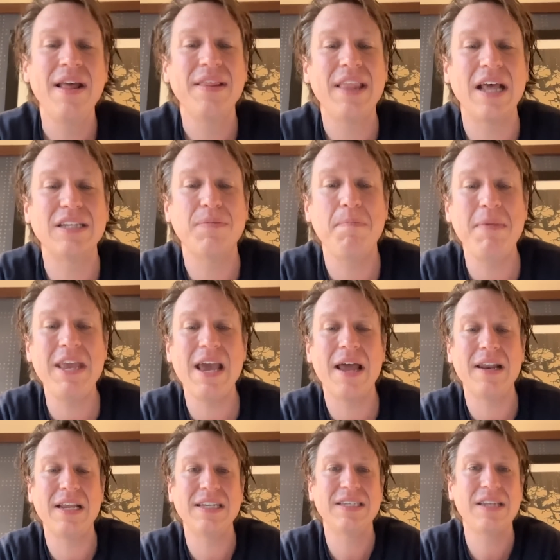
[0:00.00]
That's
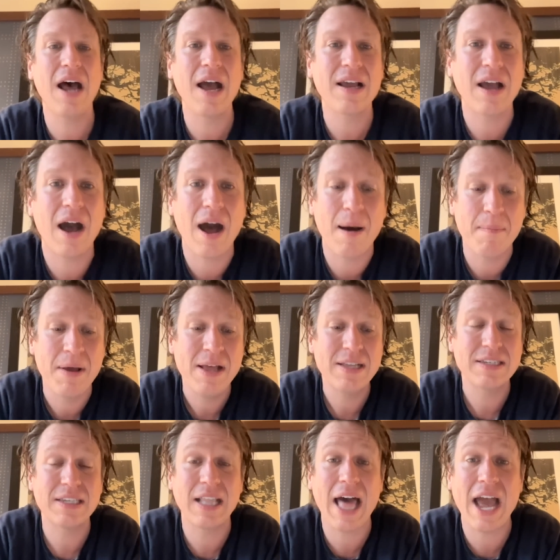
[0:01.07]

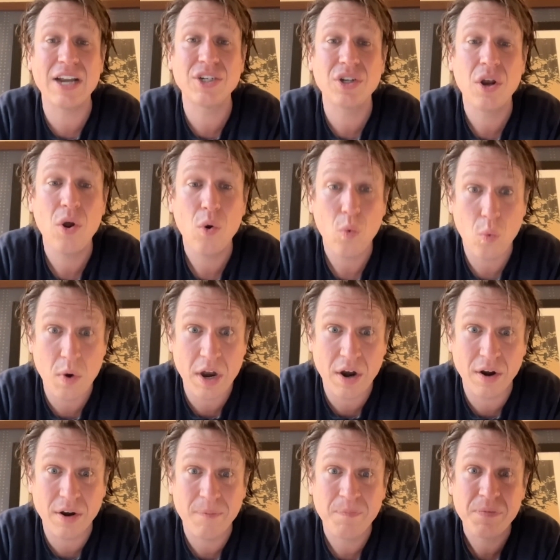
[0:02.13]

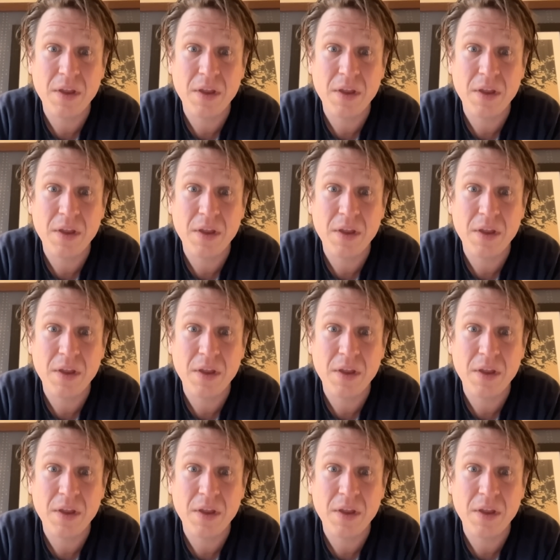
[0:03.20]
MeUndies.com/weird.